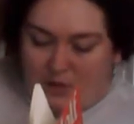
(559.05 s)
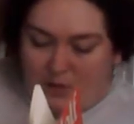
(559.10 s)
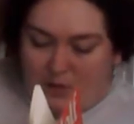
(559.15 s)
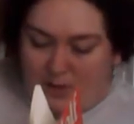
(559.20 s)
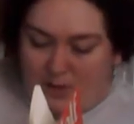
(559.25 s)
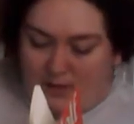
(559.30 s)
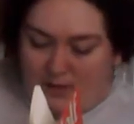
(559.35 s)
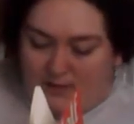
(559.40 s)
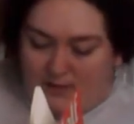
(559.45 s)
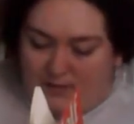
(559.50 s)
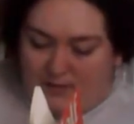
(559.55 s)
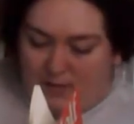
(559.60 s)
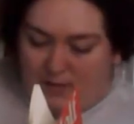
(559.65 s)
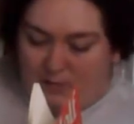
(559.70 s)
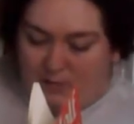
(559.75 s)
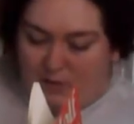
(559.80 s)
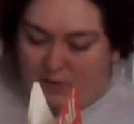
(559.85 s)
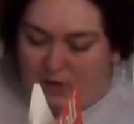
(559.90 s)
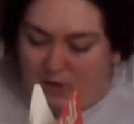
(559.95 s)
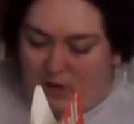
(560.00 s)
who had
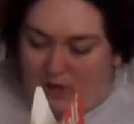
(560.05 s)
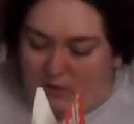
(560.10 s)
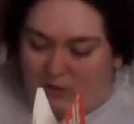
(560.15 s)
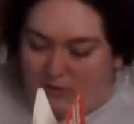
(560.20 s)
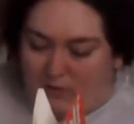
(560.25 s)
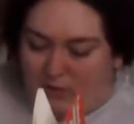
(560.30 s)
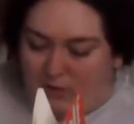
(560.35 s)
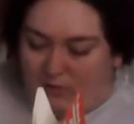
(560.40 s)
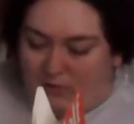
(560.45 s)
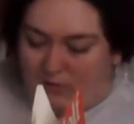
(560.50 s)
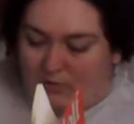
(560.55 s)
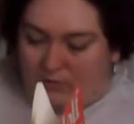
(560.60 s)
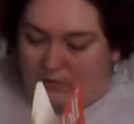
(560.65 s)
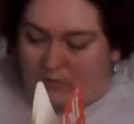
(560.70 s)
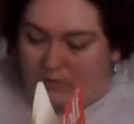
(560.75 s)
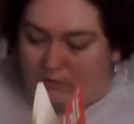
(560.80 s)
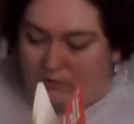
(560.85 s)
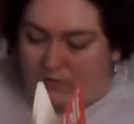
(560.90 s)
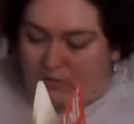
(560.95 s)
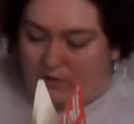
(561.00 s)
escaped to Austria,
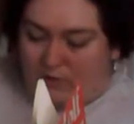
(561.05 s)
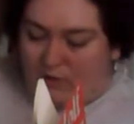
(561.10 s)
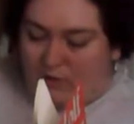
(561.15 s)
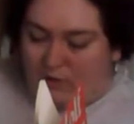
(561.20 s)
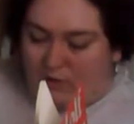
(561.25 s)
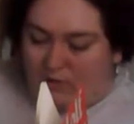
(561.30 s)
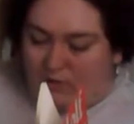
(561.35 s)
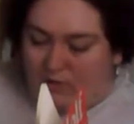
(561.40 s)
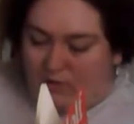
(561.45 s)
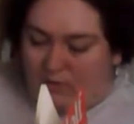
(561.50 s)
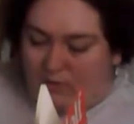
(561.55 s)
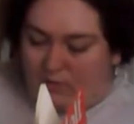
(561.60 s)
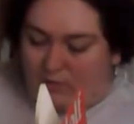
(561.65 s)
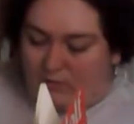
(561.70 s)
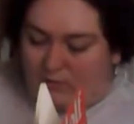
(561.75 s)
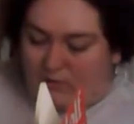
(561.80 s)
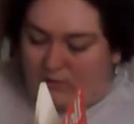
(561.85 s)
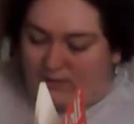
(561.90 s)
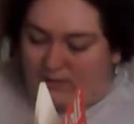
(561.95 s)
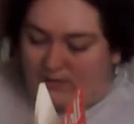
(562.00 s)
returned,
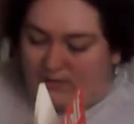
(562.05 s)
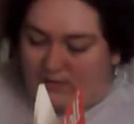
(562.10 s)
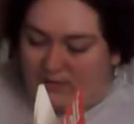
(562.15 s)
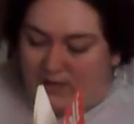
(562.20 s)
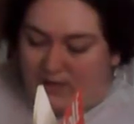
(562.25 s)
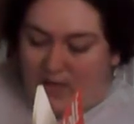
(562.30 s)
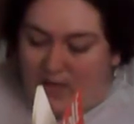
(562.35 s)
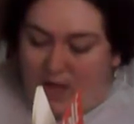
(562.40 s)
was arrested,